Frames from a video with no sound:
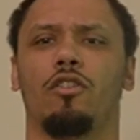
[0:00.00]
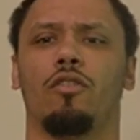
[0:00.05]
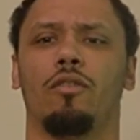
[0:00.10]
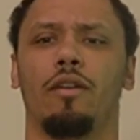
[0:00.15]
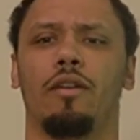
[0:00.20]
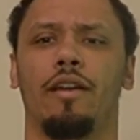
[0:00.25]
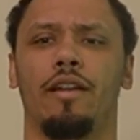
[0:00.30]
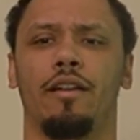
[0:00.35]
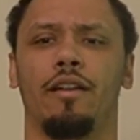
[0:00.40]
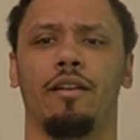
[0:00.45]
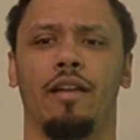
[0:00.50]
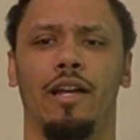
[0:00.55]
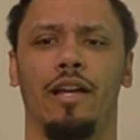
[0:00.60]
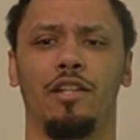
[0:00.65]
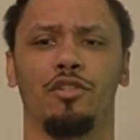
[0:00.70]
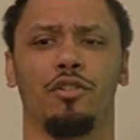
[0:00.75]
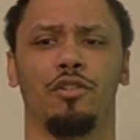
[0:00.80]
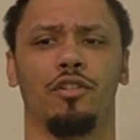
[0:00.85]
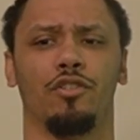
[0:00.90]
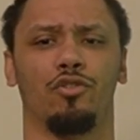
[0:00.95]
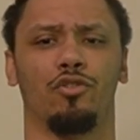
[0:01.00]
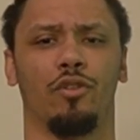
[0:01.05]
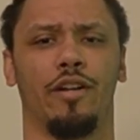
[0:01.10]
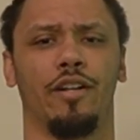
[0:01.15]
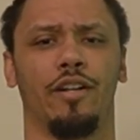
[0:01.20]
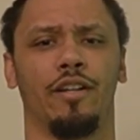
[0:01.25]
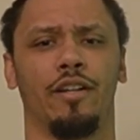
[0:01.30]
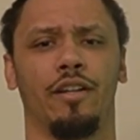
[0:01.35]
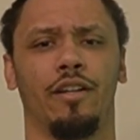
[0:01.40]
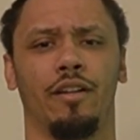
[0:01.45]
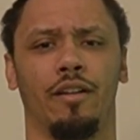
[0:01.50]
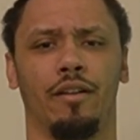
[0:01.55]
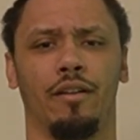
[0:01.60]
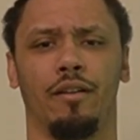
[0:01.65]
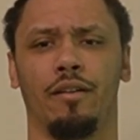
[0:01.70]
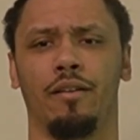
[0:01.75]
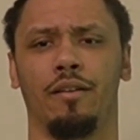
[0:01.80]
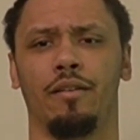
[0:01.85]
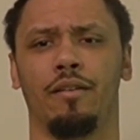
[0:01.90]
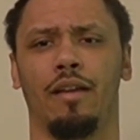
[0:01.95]
getting injured in training,
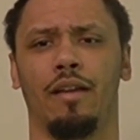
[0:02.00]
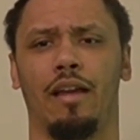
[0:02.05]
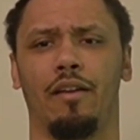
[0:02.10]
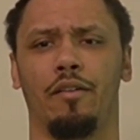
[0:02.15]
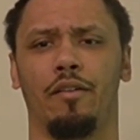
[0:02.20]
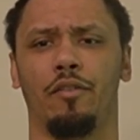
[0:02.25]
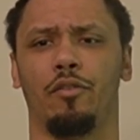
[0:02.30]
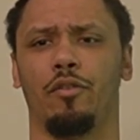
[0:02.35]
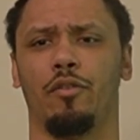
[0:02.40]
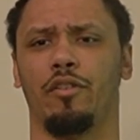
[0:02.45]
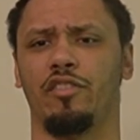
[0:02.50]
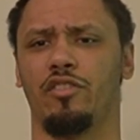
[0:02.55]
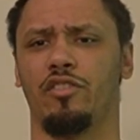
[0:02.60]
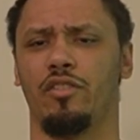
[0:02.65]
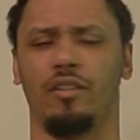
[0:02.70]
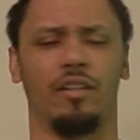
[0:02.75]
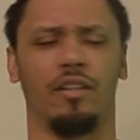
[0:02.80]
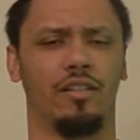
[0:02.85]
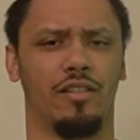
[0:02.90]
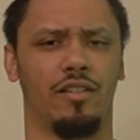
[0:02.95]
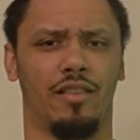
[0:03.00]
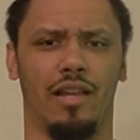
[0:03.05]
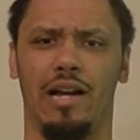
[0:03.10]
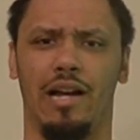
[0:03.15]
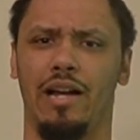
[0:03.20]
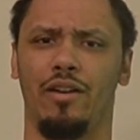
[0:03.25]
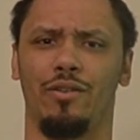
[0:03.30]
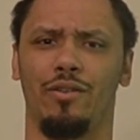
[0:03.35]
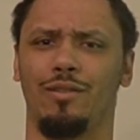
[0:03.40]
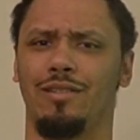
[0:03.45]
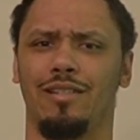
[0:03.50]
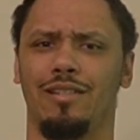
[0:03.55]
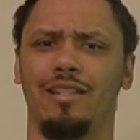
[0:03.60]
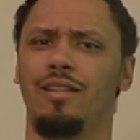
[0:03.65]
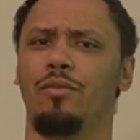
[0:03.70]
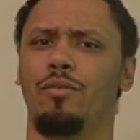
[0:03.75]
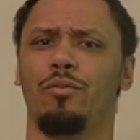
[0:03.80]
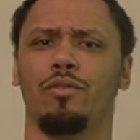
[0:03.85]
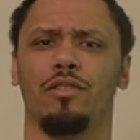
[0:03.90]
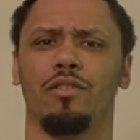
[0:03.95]
and either his thigh or his knee
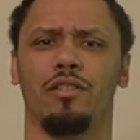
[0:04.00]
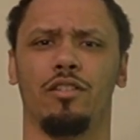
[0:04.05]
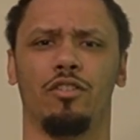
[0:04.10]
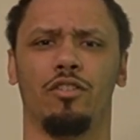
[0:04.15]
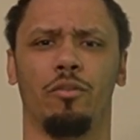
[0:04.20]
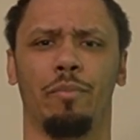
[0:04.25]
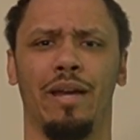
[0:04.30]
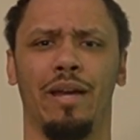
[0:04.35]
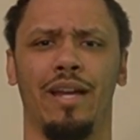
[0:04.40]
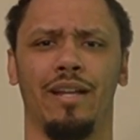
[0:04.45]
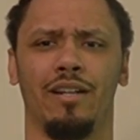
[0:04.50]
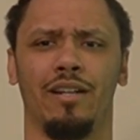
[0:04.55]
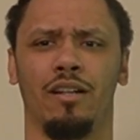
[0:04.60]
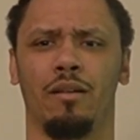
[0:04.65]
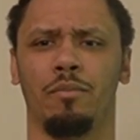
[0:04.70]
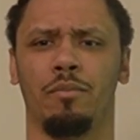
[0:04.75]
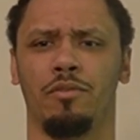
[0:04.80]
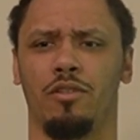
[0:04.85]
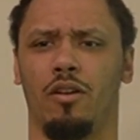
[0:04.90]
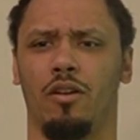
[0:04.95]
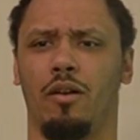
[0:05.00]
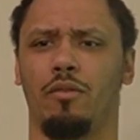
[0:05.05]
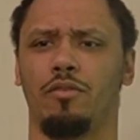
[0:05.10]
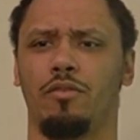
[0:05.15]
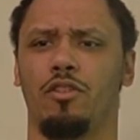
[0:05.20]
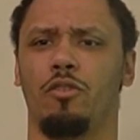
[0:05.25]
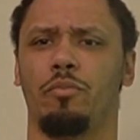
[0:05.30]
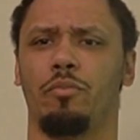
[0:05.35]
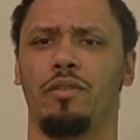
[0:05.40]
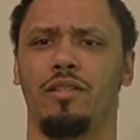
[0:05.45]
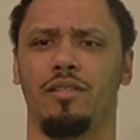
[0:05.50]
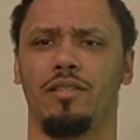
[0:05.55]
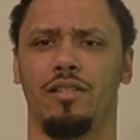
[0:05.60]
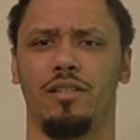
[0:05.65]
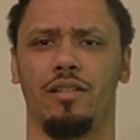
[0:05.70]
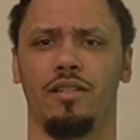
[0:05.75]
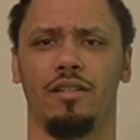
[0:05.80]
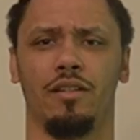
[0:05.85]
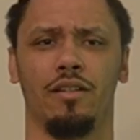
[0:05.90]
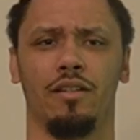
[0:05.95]
was a little banged up. So I was hoping to
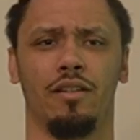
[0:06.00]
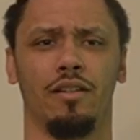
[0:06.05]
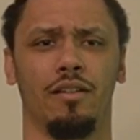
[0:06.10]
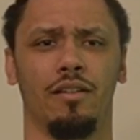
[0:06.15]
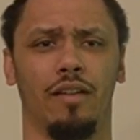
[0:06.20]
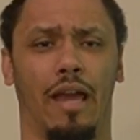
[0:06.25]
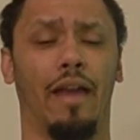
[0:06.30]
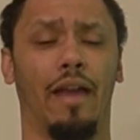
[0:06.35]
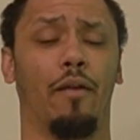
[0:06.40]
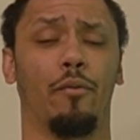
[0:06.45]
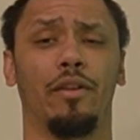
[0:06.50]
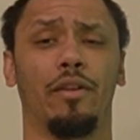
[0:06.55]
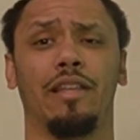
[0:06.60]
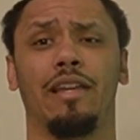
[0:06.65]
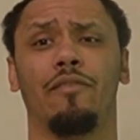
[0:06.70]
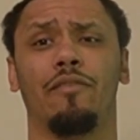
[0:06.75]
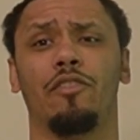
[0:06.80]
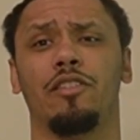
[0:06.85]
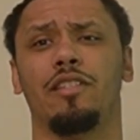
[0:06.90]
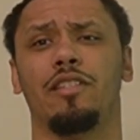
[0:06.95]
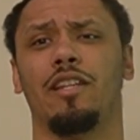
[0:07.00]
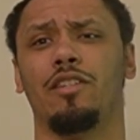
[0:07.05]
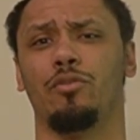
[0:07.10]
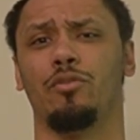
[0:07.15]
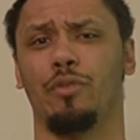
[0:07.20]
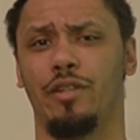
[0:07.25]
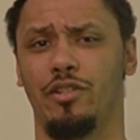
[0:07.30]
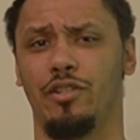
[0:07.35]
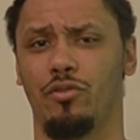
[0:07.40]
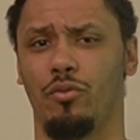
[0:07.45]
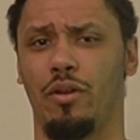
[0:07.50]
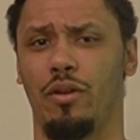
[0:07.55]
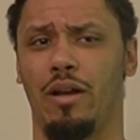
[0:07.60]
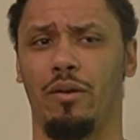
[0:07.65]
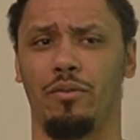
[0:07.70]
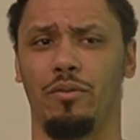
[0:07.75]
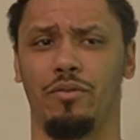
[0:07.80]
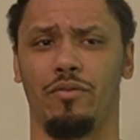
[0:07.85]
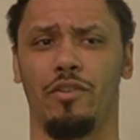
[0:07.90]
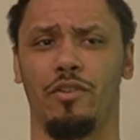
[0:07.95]
see, and really given his injury history, I
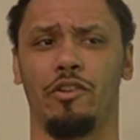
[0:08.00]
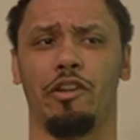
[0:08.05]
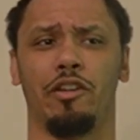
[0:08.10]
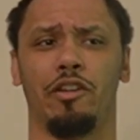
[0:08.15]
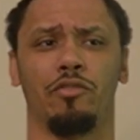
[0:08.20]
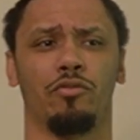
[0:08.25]
was very